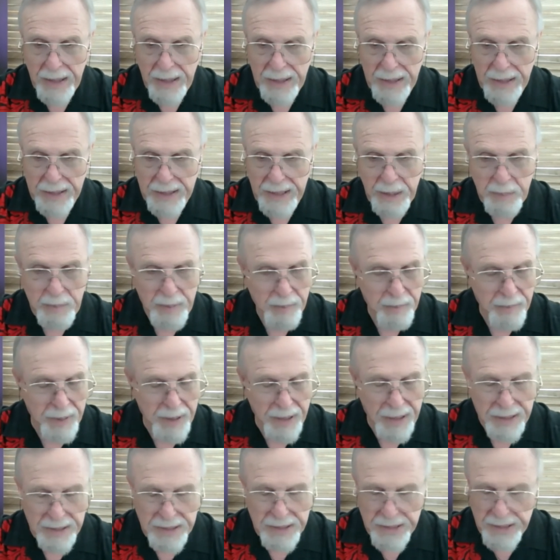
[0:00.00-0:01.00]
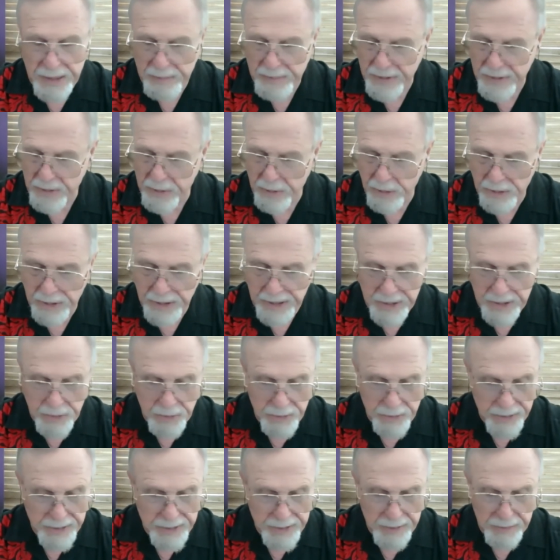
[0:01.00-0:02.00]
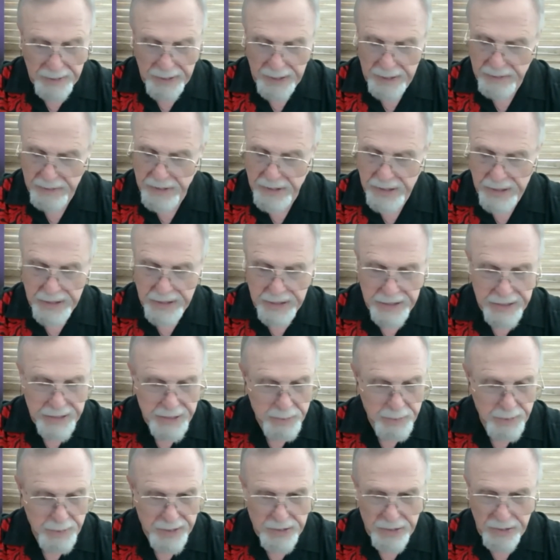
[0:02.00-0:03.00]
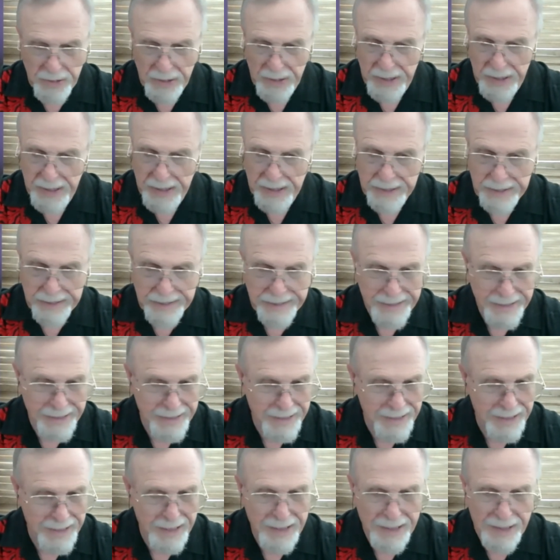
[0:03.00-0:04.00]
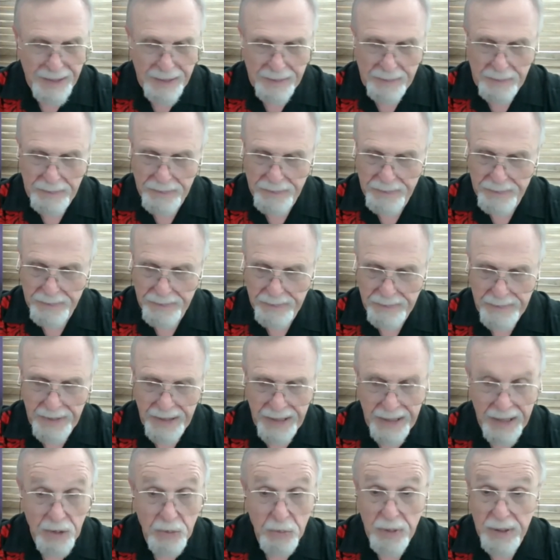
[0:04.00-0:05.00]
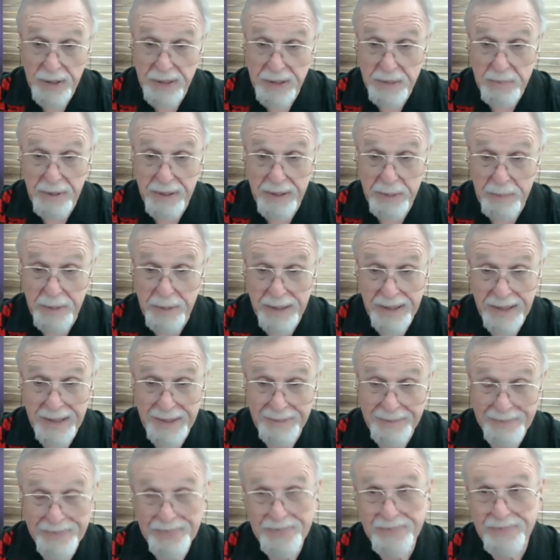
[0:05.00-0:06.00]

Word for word: Uh, keep in mind, some school districts, when I was teaching special ed, um, they don't want to spend the money.